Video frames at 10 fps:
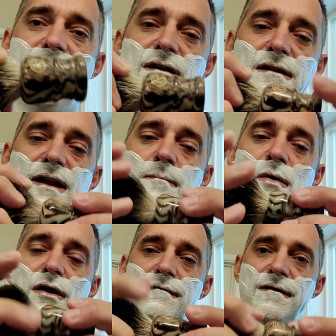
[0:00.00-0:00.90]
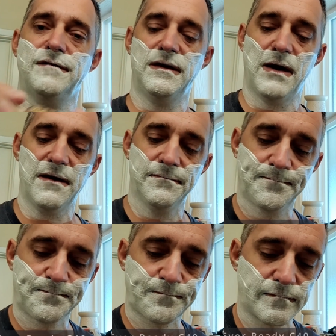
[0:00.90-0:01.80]
handle that I bought off of eBay.
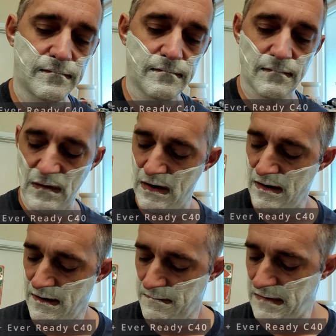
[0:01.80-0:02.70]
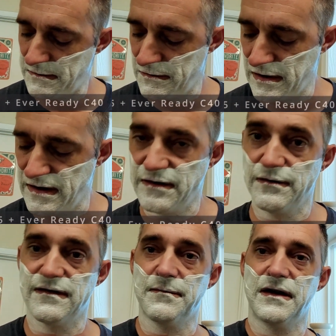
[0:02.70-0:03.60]
Maybe we're gonna do
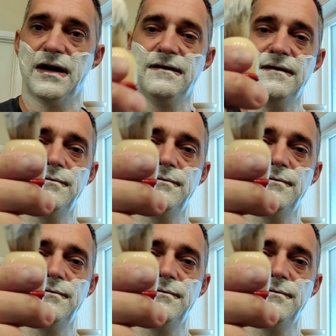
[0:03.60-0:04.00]
something like